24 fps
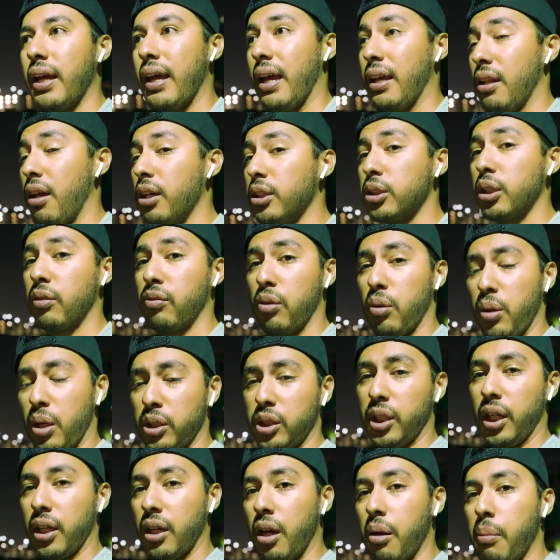And also, if you want to
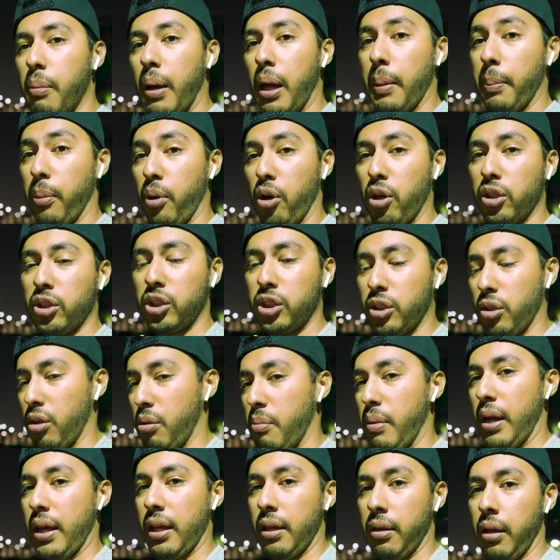check out my merch or
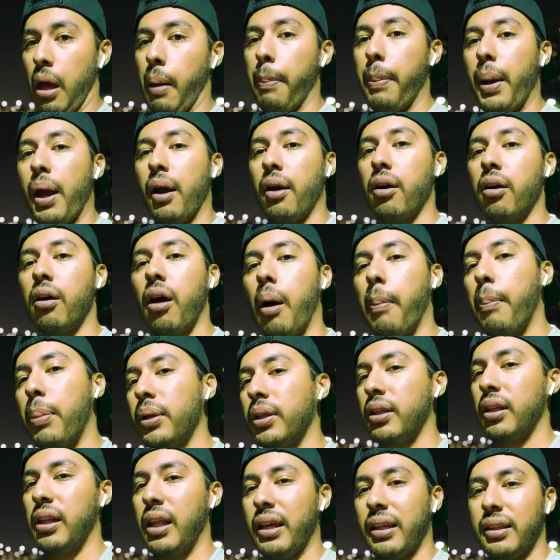my apparel, I'll put
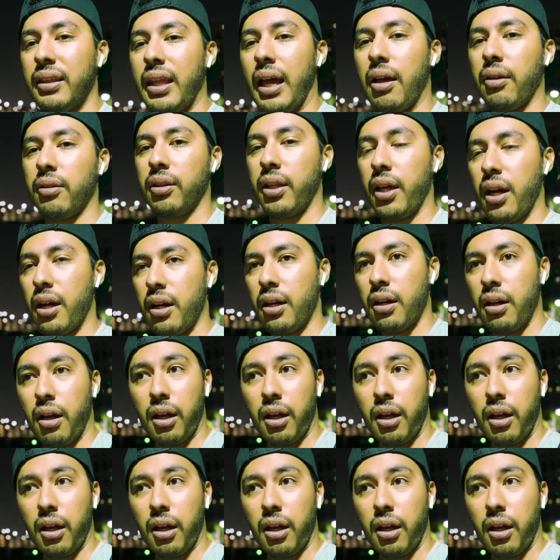the link down there.